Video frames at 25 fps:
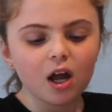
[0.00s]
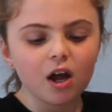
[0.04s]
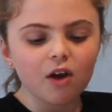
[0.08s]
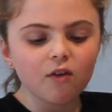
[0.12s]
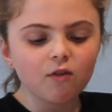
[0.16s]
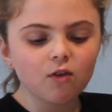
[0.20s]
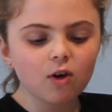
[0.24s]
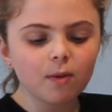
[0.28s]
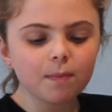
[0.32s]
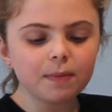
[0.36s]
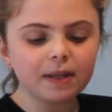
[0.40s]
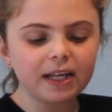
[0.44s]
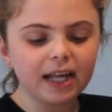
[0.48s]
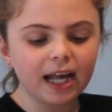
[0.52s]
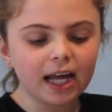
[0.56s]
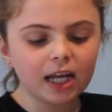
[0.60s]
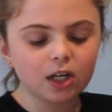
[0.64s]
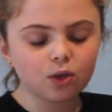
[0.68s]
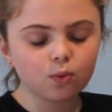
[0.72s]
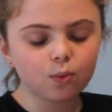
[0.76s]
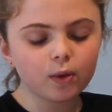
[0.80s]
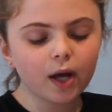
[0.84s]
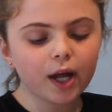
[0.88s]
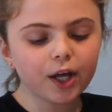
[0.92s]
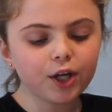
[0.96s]
From the
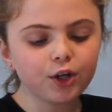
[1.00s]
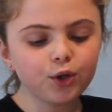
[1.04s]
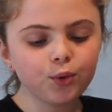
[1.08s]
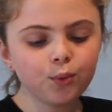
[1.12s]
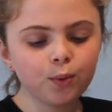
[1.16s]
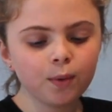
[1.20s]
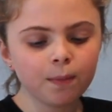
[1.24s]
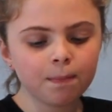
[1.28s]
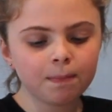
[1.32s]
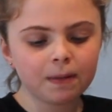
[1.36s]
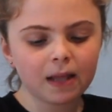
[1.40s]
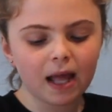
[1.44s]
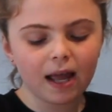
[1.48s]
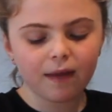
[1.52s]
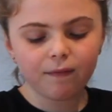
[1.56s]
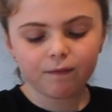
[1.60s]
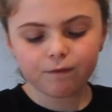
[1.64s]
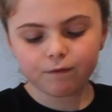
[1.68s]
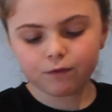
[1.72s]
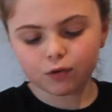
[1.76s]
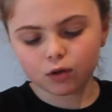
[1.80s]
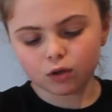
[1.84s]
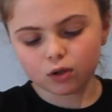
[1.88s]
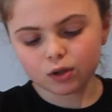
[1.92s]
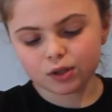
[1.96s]
end where you apply
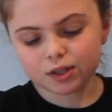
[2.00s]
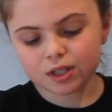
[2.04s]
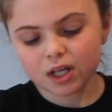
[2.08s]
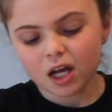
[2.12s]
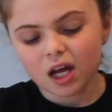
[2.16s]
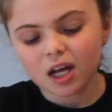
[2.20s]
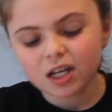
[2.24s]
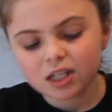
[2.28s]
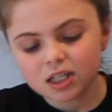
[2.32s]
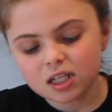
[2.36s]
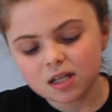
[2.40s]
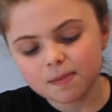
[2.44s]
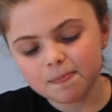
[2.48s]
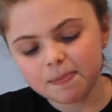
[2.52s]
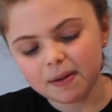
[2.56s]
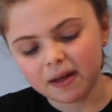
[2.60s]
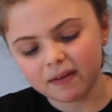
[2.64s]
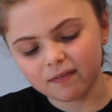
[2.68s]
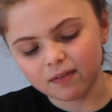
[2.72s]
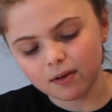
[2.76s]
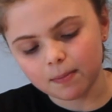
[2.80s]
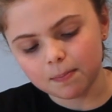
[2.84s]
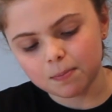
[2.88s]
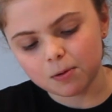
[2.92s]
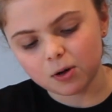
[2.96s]
force to the
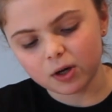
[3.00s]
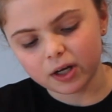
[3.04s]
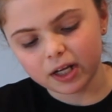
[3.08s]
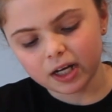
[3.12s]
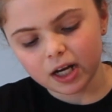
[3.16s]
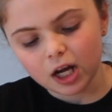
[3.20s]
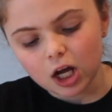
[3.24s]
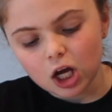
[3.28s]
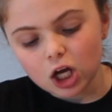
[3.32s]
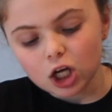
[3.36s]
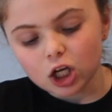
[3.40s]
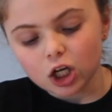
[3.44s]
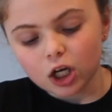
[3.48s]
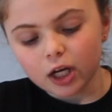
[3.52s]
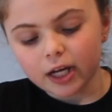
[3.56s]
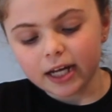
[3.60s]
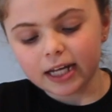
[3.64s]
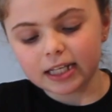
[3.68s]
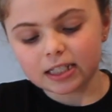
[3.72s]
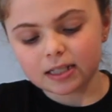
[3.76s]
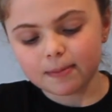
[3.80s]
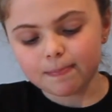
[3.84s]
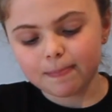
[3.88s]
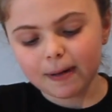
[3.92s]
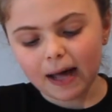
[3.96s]
pivot point
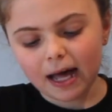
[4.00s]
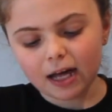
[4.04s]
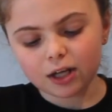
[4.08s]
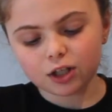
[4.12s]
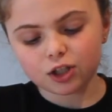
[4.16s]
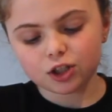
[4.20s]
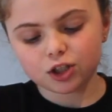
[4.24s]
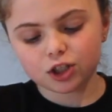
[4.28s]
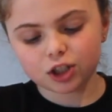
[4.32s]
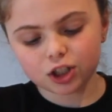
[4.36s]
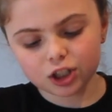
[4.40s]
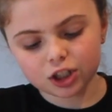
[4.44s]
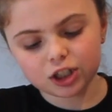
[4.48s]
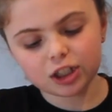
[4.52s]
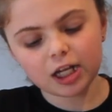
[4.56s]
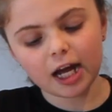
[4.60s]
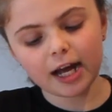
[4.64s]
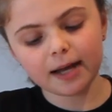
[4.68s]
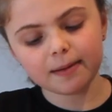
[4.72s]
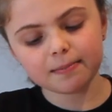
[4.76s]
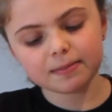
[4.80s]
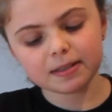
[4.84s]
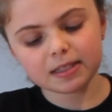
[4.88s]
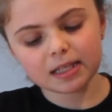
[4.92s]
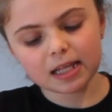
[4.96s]
is about 2
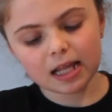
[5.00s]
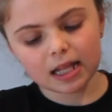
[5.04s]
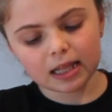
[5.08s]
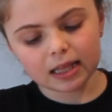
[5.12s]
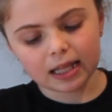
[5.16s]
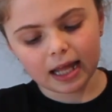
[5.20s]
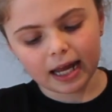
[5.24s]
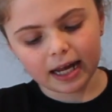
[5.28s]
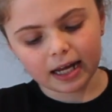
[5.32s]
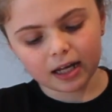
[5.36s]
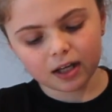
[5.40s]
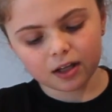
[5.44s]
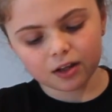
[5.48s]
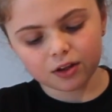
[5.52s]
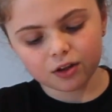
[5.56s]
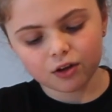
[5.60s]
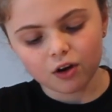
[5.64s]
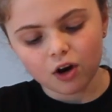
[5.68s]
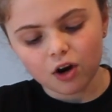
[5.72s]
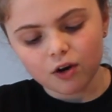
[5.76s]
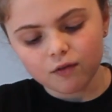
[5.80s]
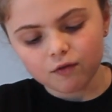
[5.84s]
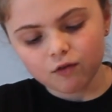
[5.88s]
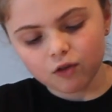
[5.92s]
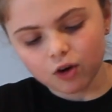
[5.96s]
times the length
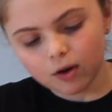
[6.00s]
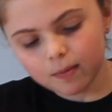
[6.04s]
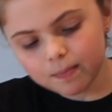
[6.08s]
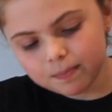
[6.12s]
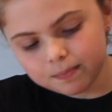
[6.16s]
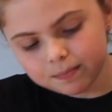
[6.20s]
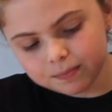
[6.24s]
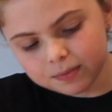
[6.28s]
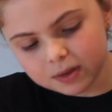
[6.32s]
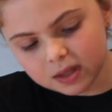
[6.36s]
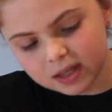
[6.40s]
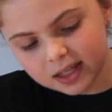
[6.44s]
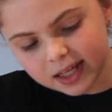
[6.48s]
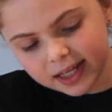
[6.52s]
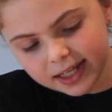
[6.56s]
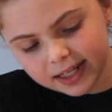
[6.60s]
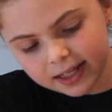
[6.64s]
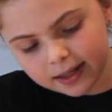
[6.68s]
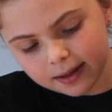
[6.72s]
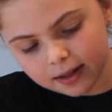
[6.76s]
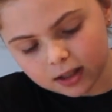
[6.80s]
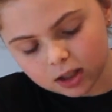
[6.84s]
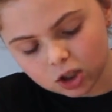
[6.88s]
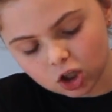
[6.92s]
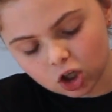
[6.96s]
from
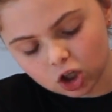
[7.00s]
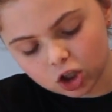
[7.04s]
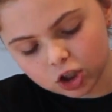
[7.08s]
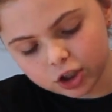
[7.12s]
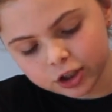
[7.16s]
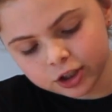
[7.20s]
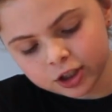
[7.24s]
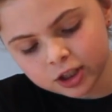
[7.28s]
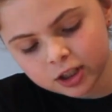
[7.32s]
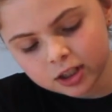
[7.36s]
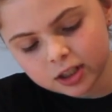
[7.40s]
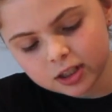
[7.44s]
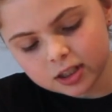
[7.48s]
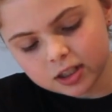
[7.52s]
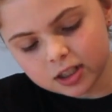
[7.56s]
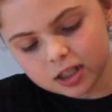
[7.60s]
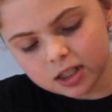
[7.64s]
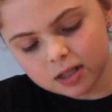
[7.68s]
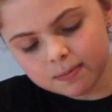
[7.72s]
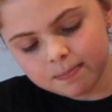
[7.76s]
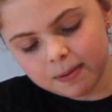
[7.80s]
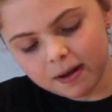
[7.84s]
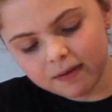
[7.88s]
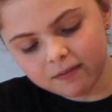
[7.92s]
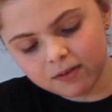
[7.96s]
the load to
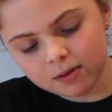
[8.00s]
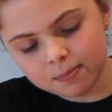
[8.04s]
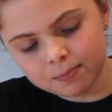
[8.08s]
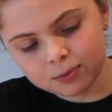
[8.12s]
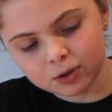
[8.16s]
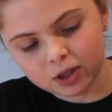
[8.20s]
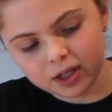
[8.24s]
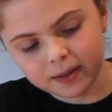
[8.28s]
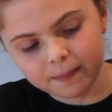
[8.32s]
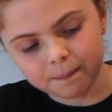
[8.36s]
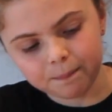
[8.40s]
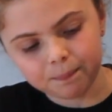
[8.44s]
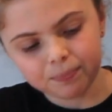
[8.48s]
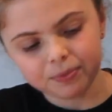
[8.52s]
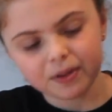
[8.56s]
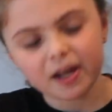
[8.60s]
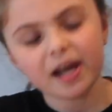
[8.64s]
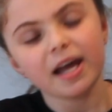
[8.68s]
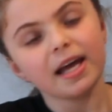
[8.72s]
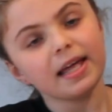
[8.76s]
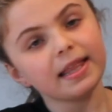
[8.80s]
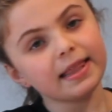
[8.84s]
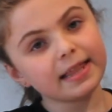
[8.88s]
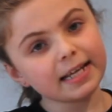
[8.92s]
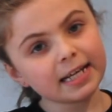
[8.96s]
the pivot point.
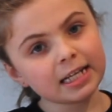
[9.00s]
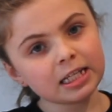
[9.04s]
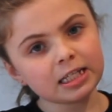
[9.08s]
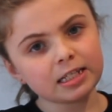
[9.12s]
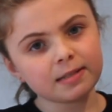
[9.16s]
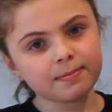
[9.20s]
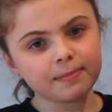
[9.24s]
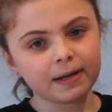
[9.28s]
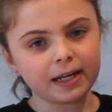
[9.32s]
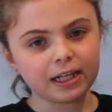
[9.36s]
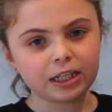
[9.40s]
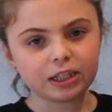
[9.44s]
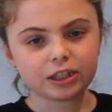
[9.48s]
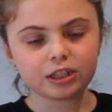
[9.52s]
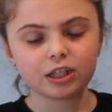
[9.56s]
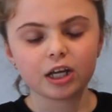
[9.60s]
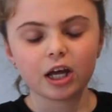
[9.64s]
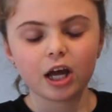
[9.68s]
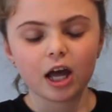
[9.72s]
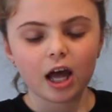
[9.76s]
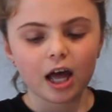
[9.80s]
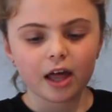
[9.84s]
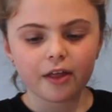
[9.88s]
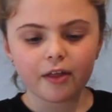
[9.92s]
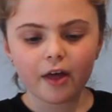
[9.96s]
This means
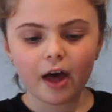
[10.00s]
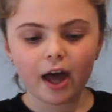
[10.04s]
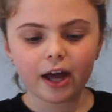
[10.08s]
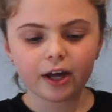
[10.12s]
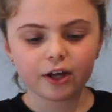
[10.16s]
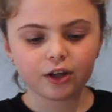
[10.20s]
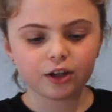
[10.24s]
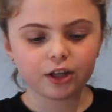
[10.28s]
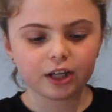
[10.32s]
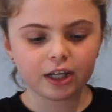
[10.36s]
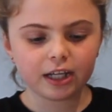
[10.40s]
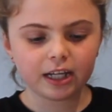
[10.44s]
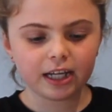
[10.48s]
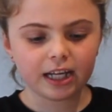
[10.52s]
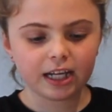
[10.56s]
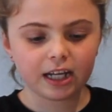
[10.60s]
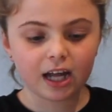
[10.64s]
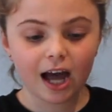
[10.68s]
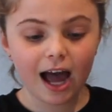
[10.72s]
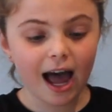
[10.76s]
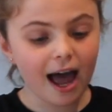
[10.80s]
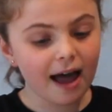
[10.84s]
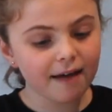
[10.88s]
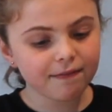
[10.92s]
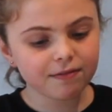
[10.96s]
I only need
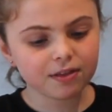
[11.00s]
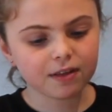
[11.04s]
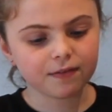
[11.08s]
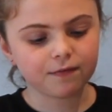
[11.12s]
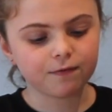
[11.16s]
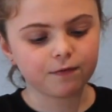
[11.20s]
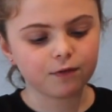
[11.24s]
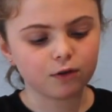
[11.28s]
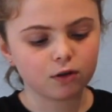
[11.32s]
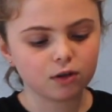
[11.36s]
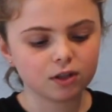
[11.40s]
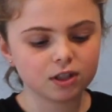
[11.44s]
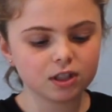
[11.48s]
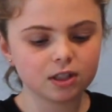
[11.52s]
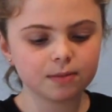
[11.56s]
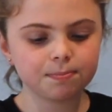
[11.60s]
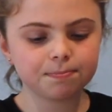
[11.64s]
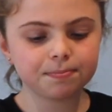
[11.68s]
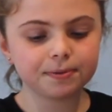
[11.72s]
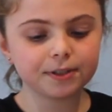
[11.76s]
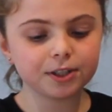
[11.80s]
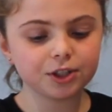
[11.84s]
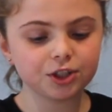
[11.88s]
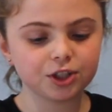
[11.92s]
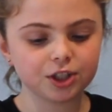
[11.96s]
half the force to
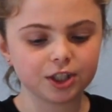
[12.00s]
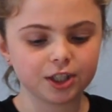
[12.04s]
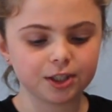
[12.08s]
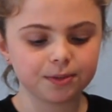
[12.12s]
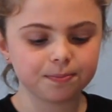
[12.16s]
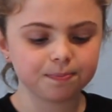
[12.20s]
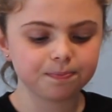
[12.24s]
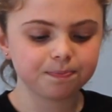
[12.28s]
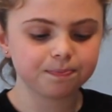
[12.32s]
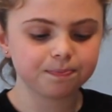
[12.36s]
push it.